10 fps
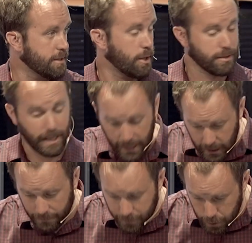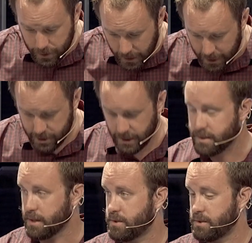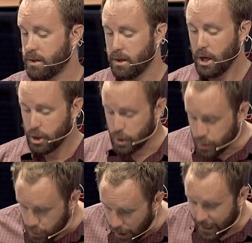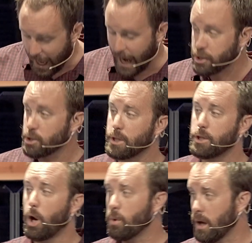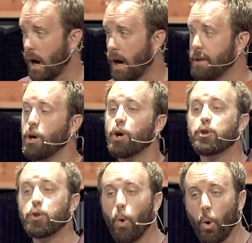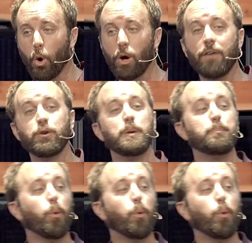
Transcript: us here is that if you deny Jesus, you do not actually know God, nor have you been